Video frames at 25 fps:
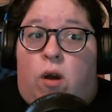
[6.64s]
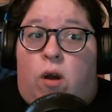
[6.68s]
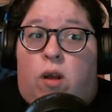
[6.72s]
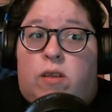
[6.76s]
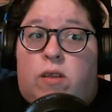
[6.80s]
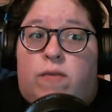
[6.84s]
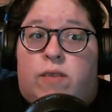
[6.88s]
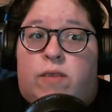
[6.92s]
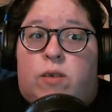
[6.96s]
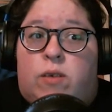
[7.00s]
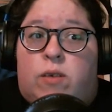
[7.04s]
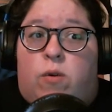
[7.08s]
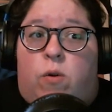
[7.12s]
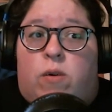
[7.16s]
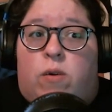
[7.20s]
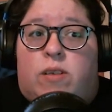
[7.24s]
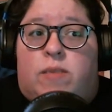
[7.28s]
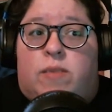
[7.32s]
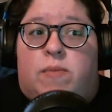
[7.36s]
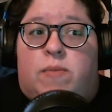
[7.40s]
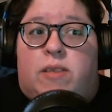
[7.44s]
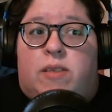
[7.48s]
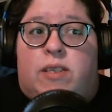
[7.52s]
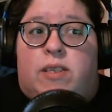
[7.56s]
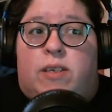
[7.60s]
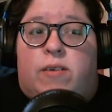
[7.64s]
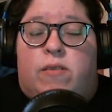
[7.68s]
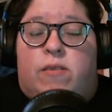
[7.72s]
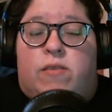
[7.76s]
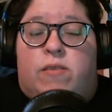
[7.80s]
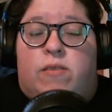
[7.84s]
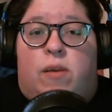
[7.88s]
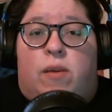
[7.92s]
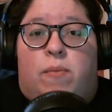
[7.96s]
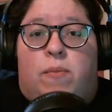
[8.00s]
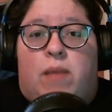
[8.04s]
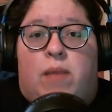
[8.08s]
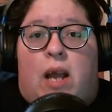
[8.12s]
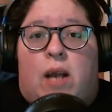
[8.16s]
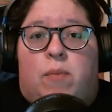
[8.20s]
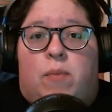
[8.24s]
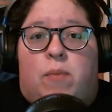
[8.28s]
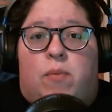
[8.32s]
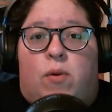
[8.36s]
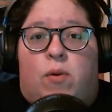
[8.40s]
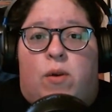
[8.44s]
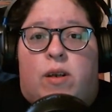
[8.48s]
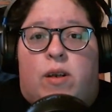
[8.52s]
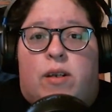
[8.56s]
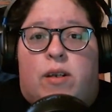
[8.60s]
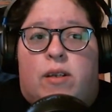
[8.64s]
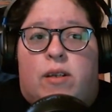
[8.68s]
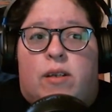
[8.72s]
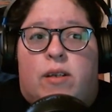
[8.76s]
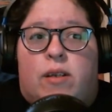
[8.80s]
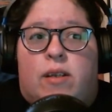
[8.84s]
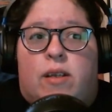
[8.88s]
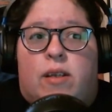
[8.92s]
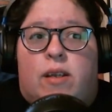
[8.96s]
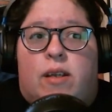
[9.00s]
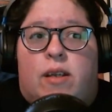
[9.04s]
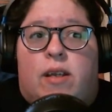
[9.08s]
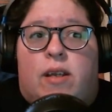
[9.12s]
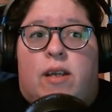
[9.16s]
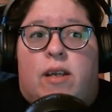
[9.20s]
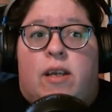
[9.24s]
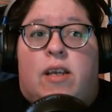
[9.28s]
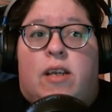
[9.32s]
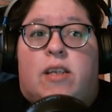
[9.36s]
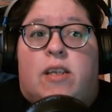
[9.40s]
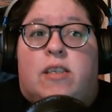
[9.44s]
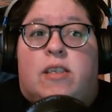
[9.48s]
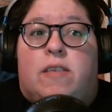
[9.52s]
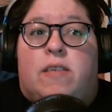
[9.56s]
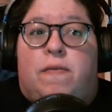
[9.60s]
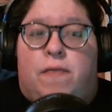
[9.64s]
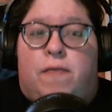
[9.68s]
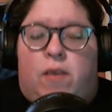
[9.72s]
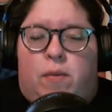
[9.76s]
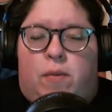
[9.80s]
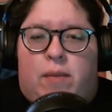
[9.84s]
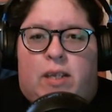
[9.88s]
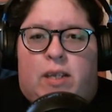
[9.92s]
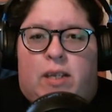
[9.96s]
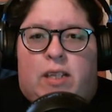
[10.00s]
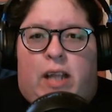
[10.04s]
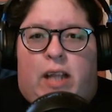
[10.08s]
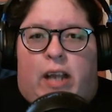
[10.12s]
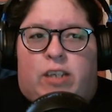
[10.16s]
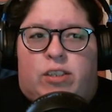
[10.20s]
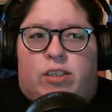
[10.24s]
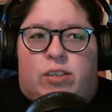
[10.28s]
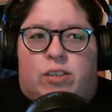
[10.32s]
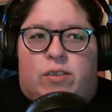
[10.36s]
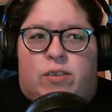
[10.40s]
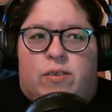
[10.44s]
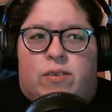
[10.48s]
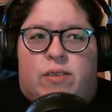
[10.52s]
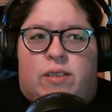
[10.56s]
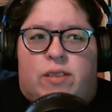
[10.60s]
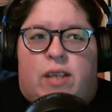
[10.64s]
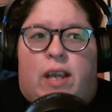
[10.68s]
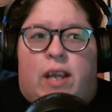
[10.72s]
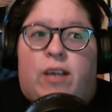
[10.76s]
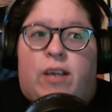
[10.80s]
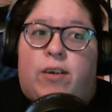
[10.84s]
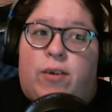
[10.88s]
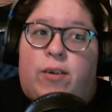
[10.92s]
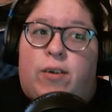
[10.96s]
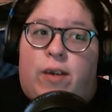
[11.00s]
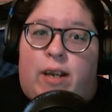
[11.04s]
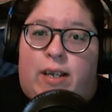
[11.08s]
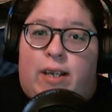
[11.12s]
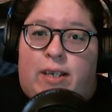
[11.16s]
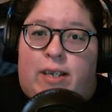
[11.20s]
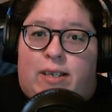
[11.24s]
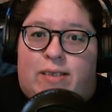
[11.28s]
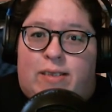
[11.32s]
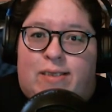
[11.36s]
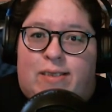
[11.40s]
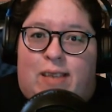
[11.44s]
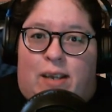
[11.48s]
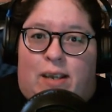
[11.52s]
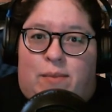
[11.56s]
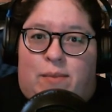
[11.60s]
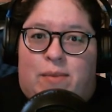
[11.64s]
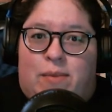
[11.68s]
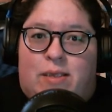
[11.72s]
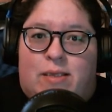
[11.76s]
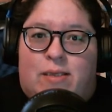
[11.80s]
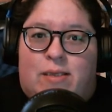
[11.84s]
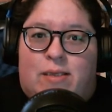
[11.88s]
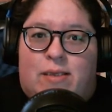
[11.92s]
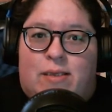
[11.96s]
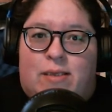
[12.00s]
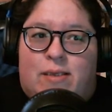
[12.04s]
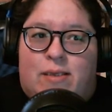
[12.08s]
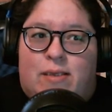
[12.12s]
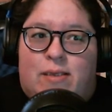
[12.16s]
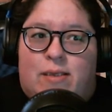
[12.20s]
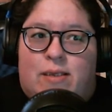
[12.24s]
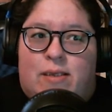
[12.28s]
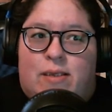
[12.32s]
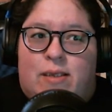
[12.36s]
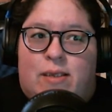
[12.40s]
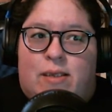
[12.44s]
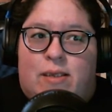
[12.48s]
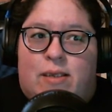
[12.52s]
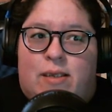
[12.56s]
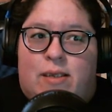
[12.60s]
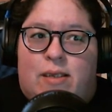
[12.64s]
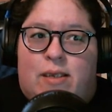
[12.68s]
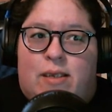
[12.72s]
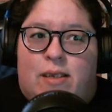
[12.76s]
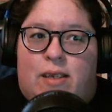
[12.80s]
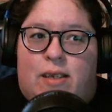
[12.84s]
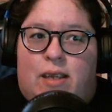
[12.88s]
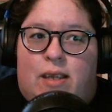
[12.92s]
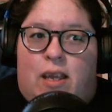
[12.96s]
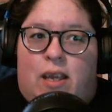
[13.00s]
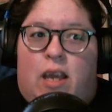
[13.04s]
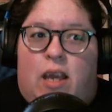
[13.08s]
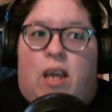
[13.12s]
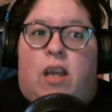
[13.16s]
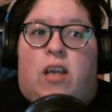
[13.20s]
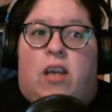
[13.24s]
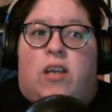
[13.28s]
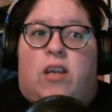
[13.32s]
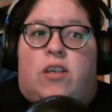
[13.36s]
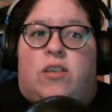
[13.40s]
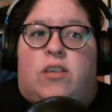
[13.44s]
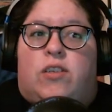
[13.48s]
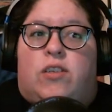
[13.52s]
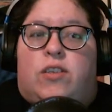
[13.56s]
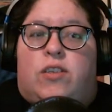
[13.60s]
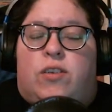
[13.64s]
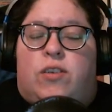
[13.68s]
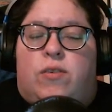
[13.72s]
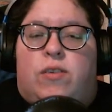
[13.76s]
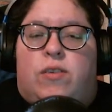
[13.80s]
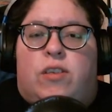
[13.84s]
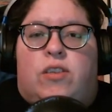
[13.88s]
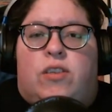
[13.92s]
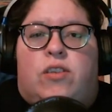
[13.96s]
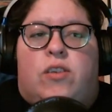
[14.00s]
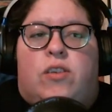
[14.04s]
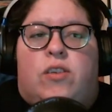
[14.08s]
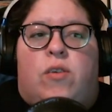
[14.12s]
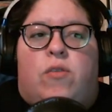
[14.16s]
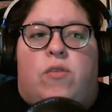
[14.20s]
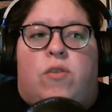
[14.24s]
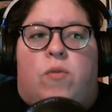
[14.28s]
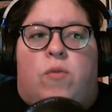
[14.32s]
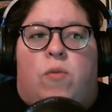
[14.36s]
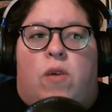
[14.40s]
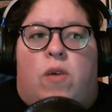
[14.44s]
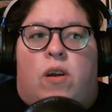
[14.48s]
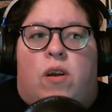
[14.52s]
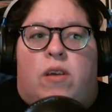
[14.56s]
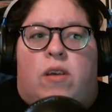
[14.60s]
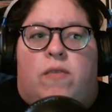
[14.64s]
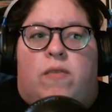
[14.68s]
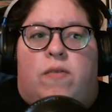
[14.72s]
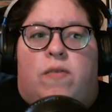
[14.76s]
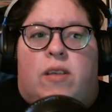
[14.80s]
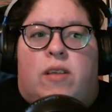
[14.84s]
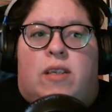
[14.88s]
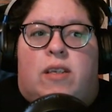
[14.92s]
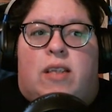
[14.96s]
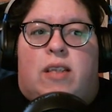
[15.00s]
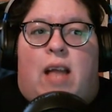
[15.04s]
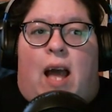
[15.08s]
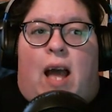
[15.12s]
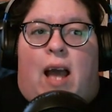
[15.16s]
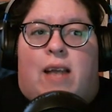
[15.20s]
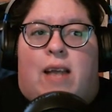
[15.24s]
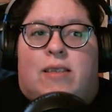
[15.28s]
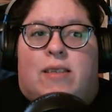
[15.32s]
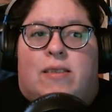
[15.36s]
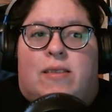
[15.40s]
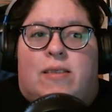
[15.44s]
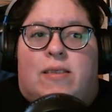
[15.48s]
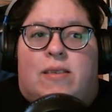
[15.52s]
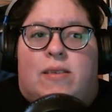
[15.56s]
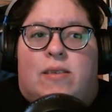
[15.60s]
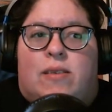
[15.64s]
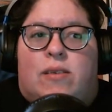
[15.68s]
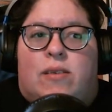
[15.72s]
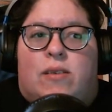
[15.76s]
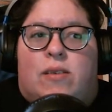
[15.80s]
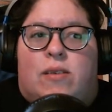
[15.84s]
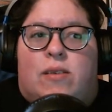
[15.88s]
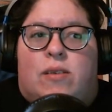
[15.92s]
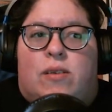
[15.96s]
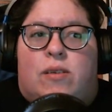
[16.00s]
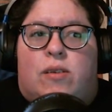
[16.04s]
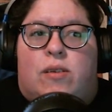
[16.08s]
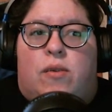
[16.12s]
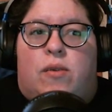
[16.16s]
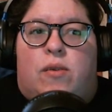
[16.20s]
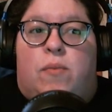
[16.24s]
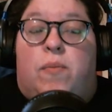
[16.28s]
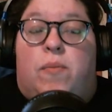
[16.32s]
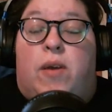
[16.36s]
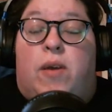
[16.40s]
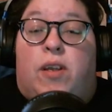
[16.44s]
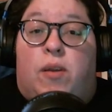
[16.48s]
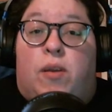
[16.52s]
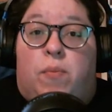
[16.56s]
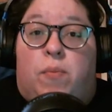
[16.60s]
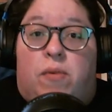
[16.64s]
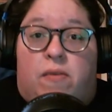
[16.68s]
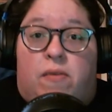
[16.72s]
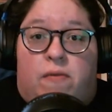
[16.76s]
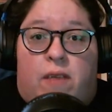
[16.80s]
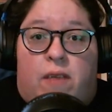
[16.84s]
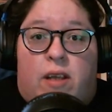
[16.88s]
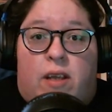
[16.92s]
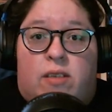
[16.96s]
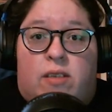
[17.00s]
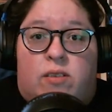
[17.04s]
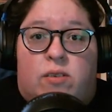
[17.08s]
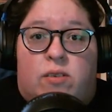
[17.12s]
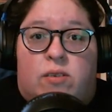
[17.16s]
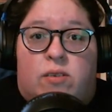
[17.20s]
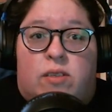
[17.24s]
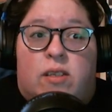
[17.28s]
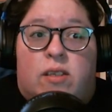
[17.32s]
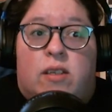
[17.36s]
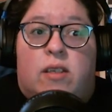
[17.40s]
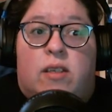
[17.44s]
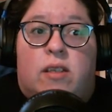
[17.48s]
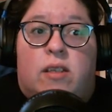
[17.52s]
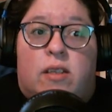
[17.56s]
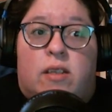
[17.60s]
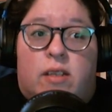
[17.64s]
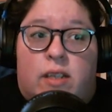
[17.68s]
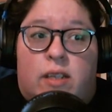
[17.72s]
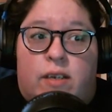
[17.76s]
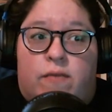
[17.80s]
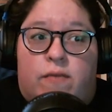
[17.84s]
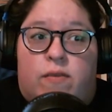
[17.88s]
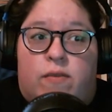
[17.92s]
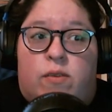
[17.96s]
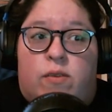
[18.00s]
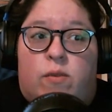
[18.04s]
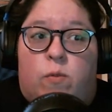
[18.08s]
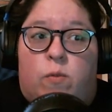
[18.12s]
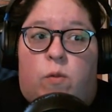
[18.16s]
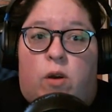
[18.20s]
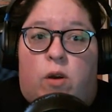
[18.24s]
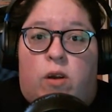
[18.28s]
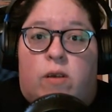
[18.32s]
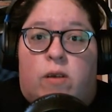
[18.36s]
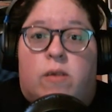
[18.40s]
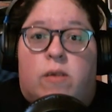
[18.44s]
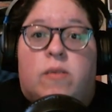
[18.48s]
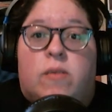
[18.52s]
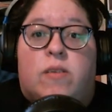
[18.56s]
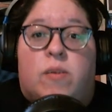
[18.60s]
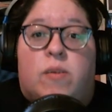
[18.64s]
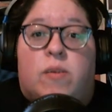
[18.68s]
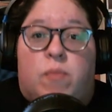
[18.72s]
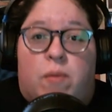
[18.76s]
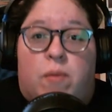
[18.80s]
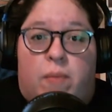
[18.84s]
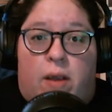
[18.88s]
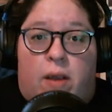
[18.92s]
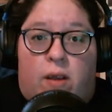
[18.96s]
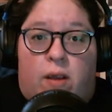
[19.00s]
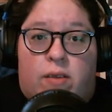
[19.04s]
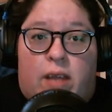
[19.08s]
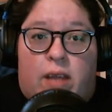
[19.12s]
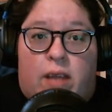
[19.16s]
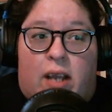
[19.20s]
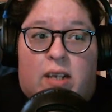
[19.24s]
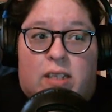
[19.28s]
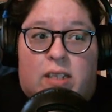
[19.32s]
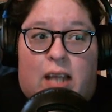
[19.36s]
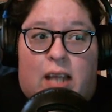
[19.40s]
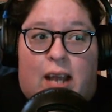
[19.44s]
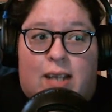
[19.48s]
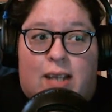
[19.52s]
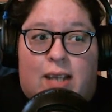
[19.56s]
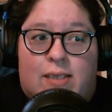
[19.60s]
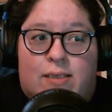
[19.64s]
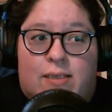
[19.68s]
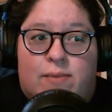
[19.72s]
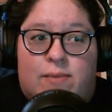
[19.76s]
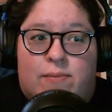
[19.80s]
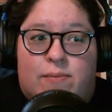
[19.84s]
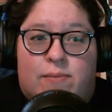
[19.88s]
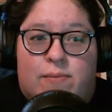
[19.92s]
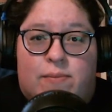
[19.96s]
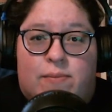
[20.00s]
all of the course materials on Blackboard to filming lectures and creating assignments. Students know the work for the class, but your professors lived the work to prepare that class.